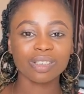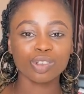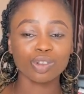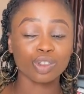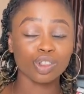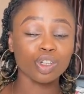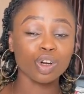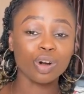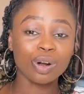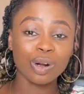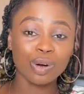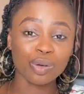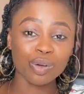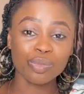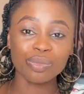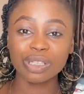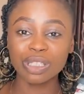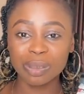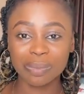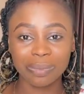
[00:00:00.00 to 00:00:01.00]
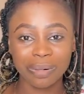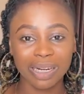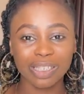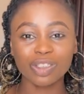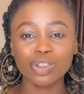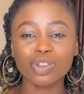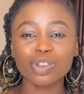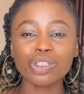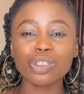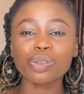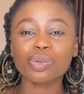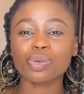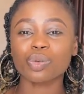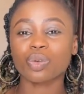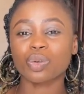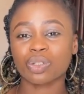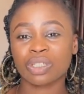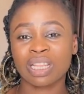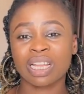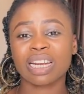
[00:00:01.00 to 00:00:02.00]
your groom is planning you need to
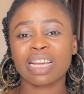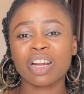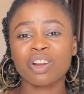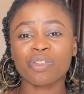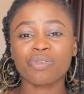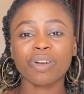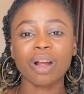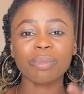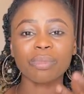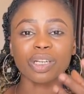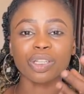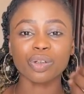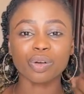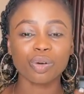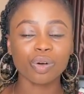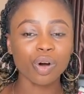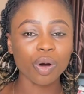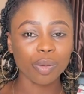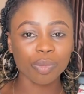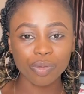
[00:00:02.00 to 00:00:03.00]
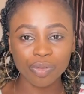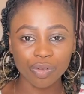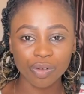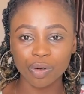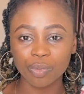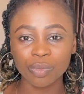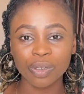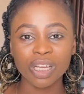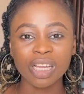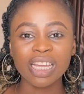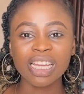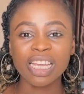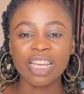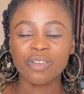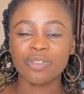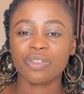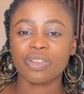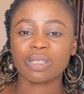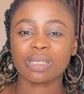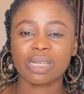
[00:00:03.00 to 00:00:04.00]
consider the kind of family you come from if
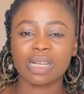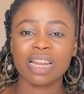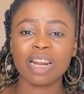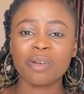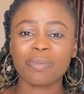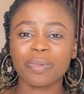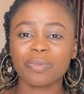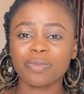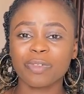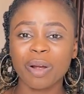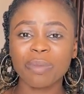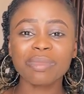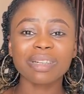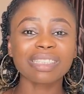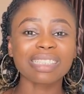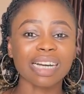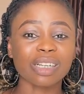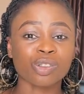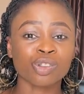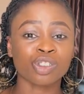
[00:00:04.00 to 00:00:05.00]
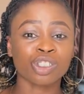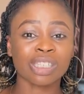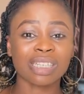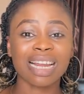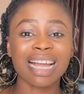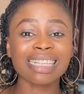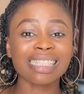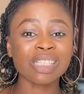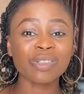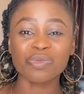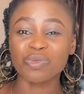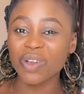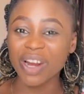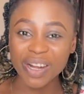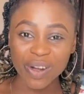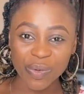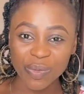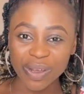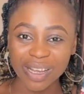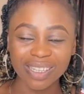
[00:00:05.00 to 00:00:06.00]
it's the kind of family that socializes
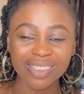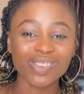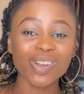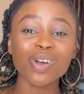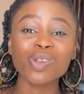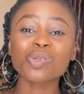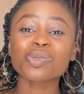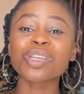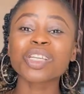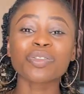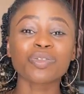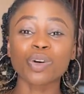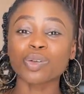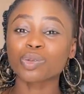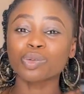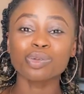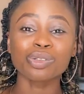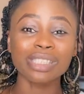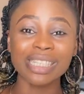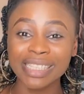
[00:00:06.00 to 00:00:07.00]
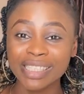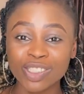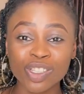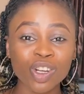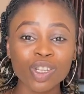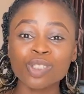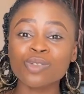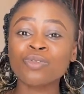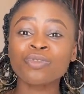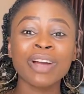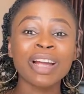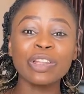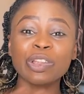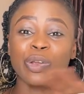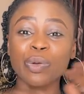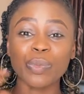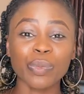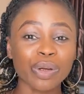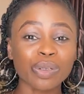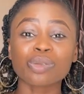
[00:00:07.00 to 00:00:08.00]
very well just do it for two days just
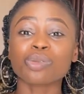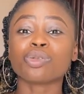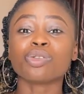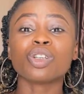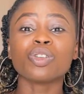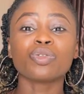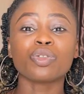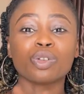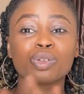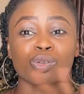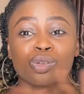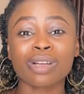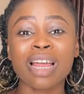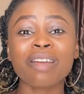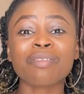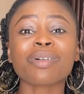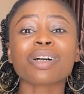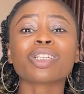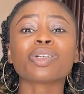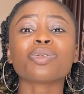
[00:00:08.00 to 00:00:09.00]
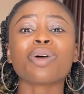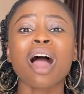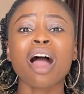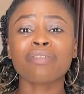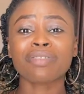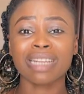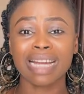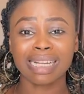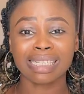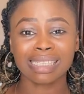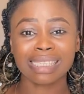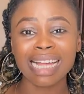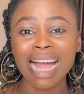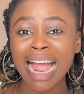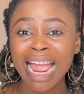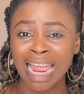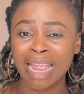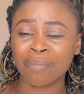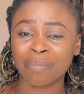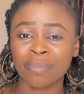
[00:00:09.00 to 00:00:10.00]
find a way to do it for so everybody will have their
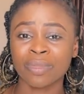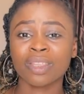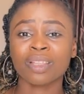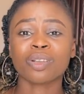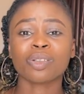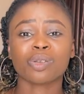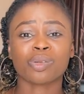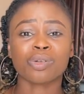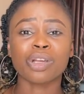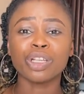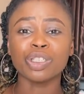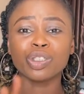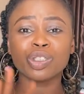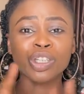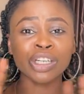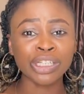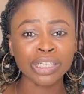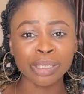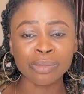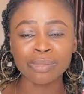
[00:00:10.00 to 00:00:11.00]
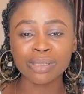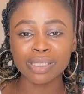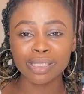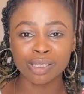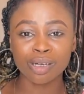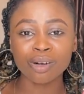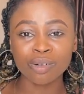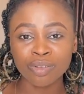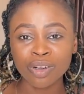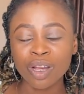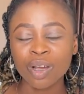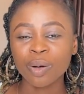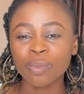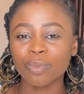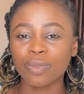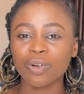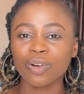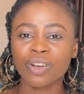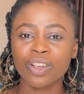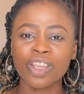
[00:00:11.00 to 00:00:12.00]
time to enjoy themselves
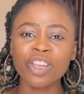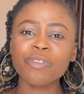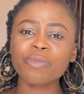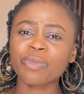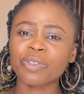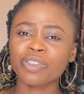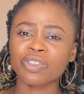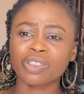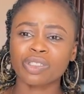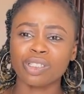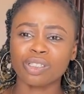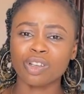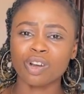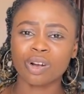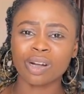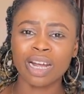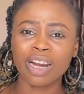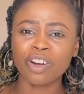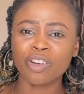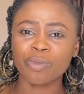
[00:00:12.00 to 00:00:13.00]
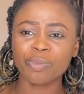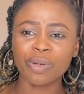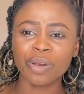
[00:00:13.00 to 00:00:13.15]
but if your kind of